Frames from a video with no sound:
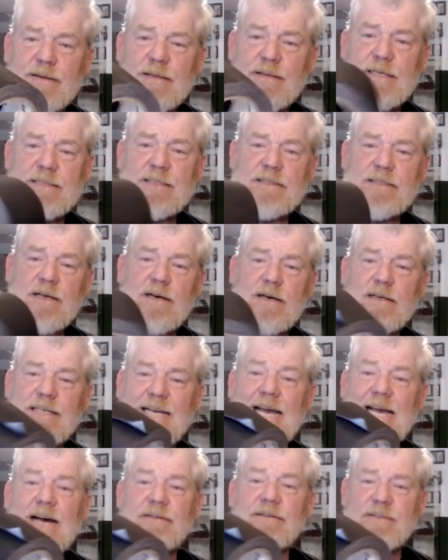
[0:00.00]
This is
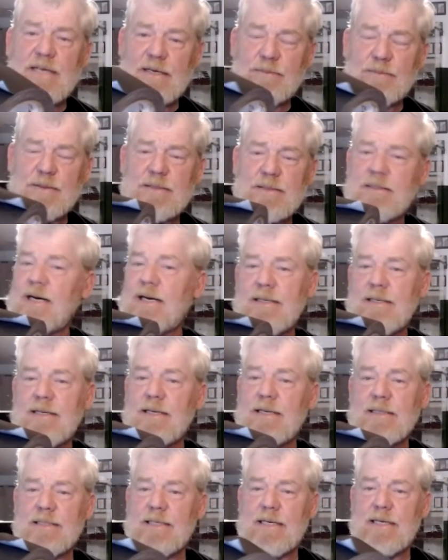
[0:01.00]
called gaff tape. It's not
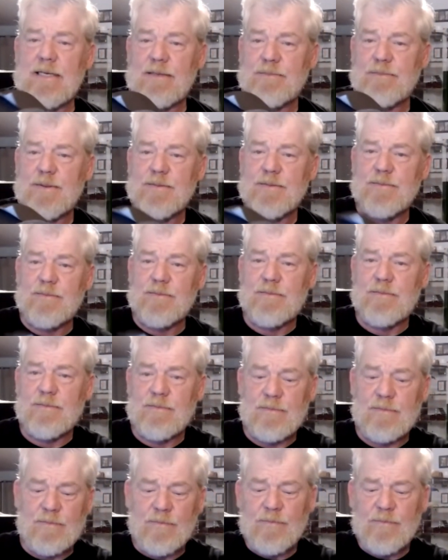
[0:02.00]
duct tape.
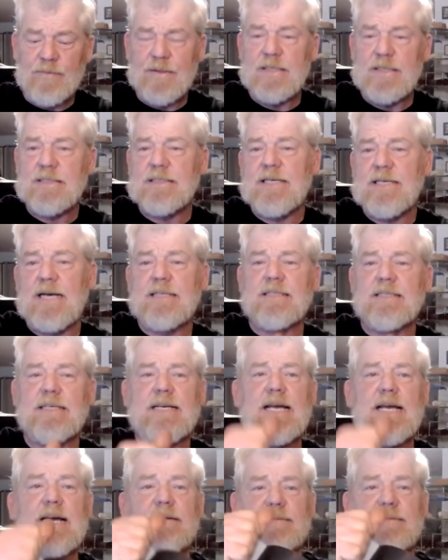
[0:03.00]
This is actually
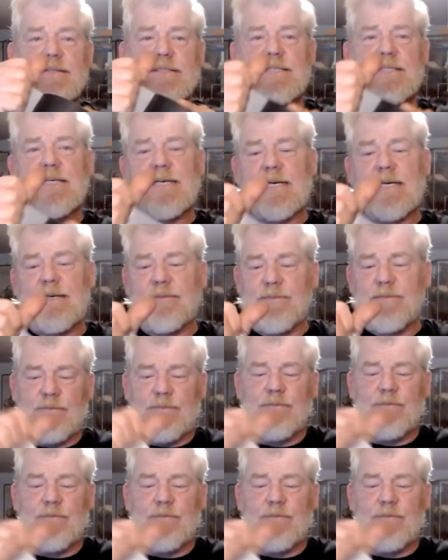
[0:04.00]
gaffer's tape.